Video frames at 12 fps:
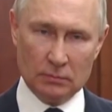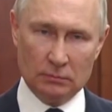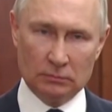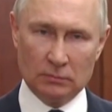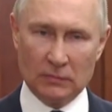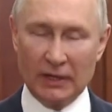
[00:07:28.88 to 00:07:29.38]

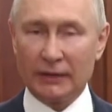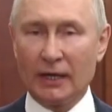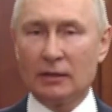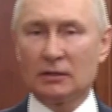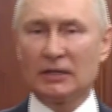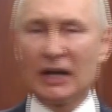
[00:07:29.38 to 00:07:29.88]
According
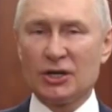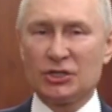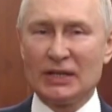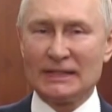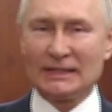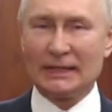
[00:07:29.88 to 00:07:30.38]
to him,
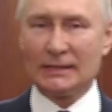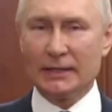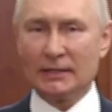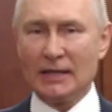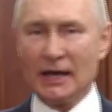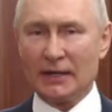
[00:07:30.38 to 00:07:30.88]
the US